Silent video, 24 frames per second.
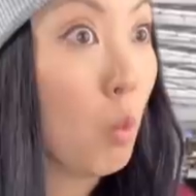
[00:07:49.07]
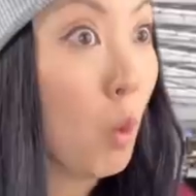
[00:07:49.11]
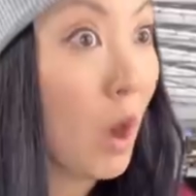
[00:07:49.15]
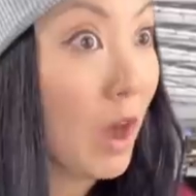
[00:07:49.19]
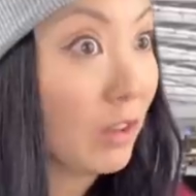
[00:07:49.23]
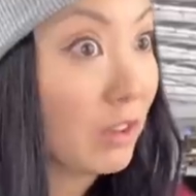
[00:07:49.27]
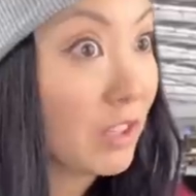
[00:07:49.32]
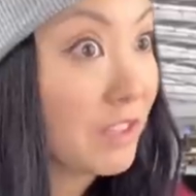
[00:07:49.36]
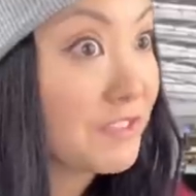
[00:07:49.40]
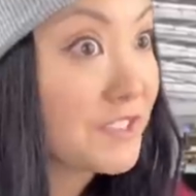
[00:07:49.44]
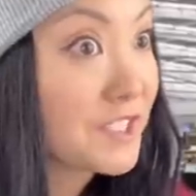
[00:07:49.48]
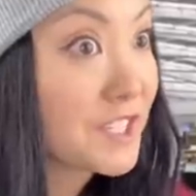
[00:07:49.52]

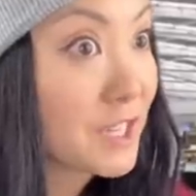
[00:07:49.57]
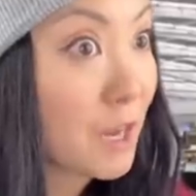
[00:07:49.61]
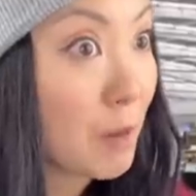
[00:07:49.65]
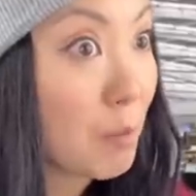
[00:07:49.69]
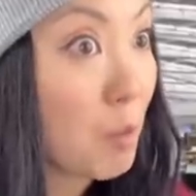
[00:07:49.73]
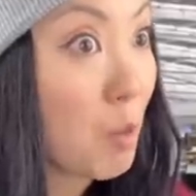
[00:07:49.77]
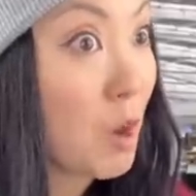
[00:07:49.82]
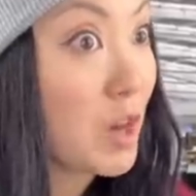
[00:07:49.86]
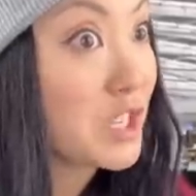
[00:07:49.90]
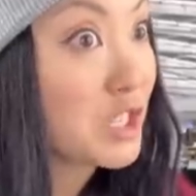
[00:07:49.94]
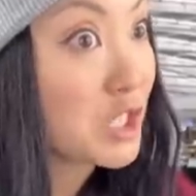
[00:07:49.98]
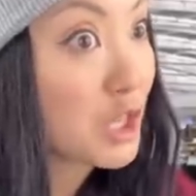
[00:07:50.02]
Well, if
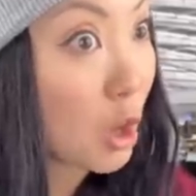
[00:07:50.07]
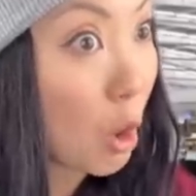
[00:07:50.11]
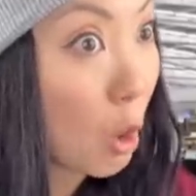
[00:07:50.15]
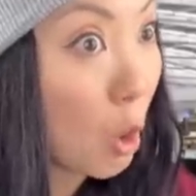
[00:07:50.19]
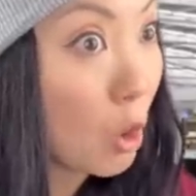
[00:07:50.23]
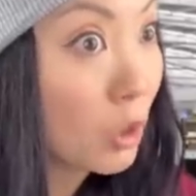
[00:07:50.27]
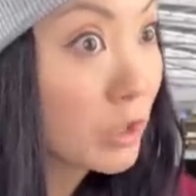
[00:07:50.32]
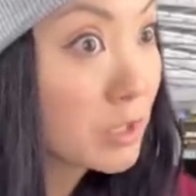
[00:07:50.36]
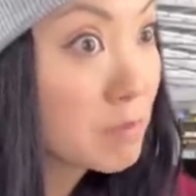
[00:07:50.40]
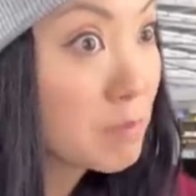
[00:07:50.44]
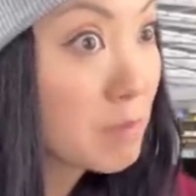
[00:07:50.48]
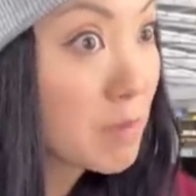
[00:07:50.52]
someone
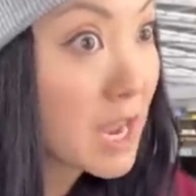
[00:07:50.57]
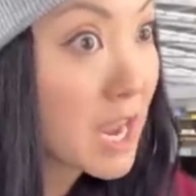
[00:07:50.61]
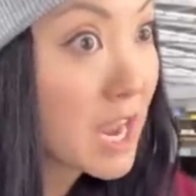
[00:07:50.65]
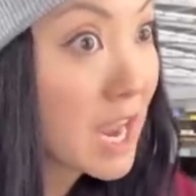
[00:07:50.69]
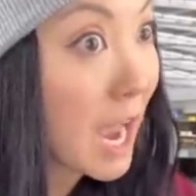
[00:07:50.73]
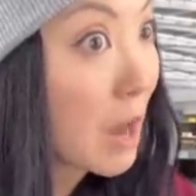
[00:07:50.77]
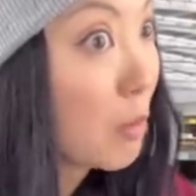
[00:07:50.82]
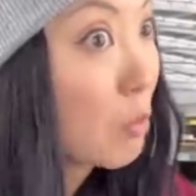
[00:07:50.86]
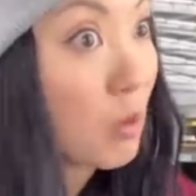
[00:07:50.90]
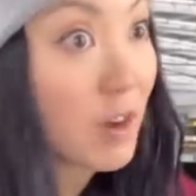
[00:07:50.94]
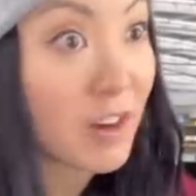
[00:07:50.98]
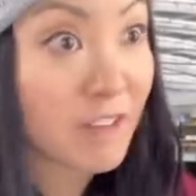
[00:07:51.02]
told
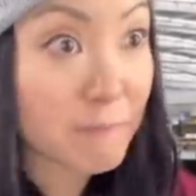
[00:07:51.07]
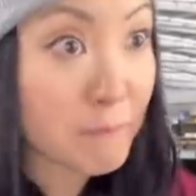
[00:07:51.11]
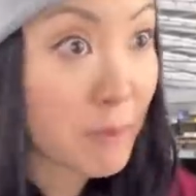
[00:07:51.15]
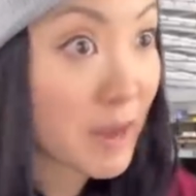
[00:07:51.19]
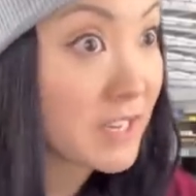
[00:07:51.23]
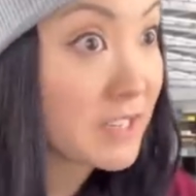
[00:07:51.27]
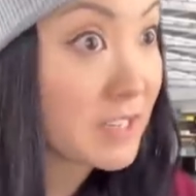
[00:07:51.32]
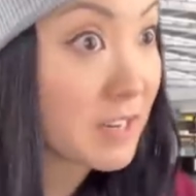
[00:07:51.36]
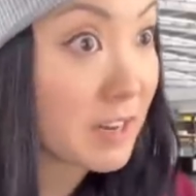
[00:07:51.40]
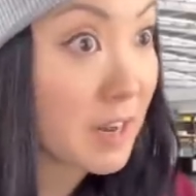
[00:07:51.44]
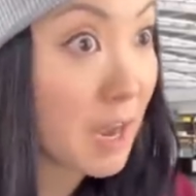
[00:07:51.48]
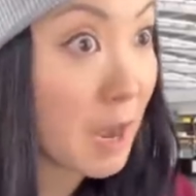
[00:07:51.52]
me, I would have
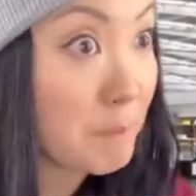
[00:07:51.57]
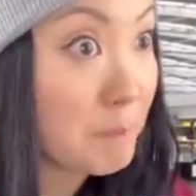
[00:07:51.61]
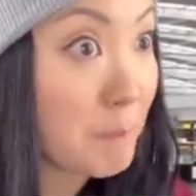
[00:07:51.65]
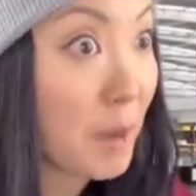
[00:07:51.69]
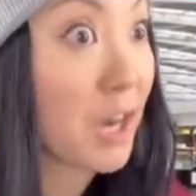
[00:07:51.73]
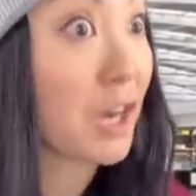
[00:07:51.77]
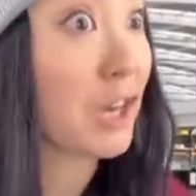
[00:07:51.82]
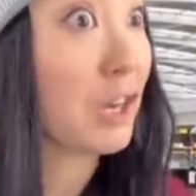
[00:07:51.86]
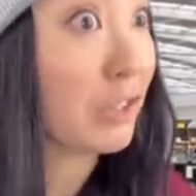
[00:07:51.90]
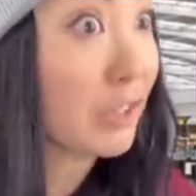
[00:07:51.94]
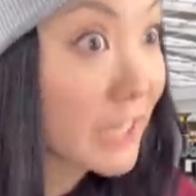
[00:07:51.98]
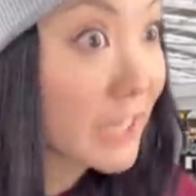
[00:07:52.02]
picked it up,
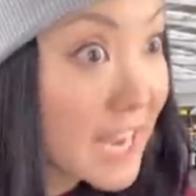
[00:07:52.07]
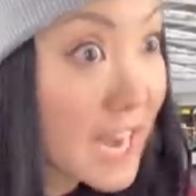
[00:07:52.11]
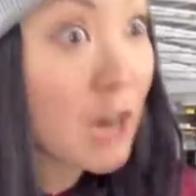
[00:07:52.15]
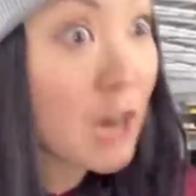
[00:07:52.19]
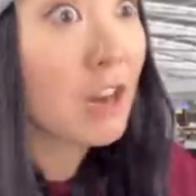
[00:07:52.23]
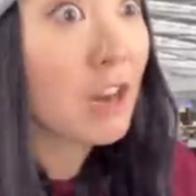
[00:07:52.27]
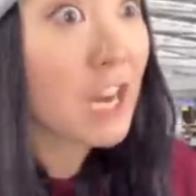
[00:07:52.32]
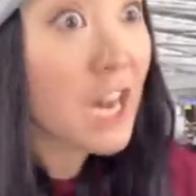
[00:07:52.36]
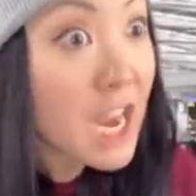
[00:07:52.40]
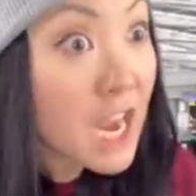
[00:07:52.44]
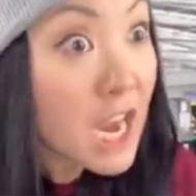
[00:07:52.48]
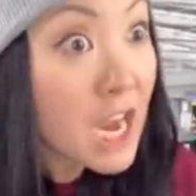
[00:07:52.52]
but
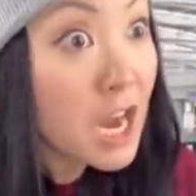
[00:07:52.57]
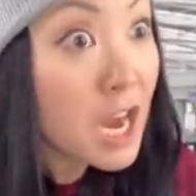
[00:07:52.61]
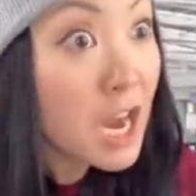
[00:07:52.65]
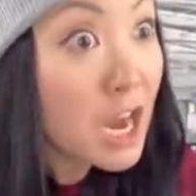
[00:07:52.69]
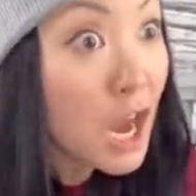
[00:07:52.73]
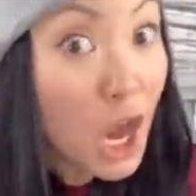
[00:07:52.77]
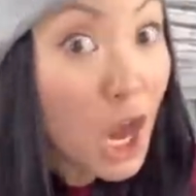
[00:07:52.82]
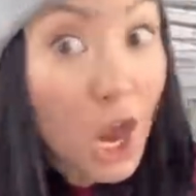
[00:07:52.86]
clearly